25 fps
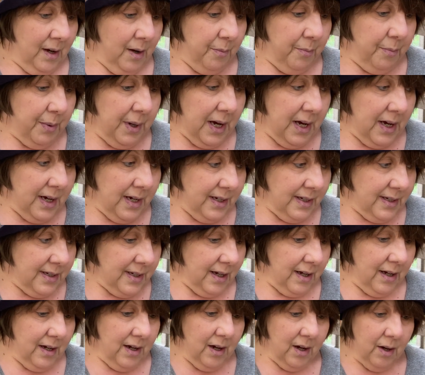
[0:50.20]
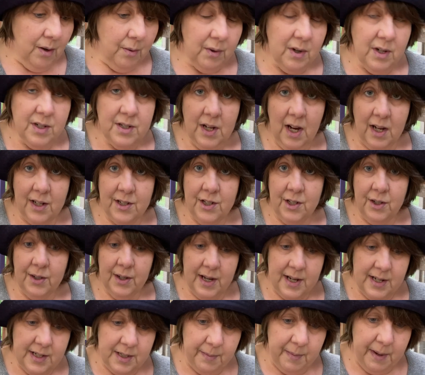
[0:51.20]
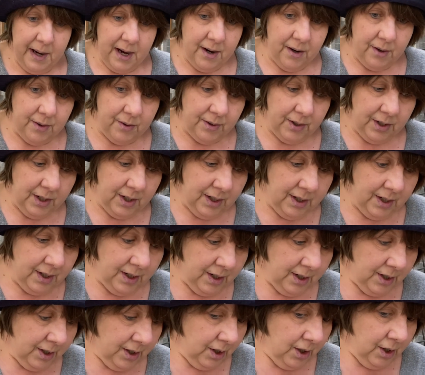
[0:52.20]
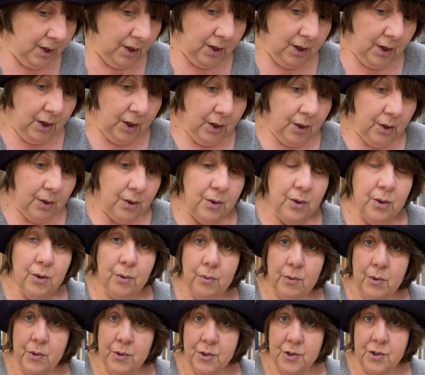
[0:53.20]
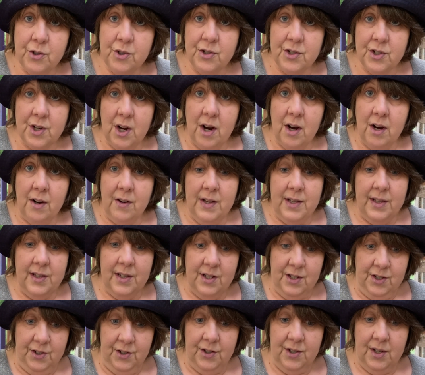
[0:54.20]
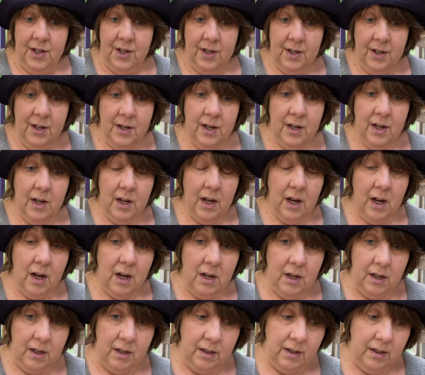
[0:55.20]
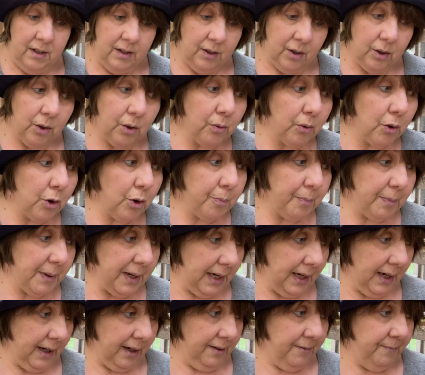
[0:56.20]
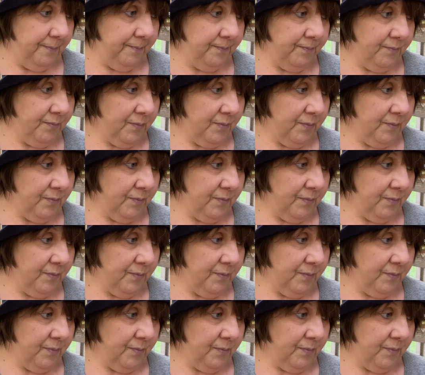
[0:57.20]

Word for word: But I want to talk to you guys about who the roosters are in this uh, grouping.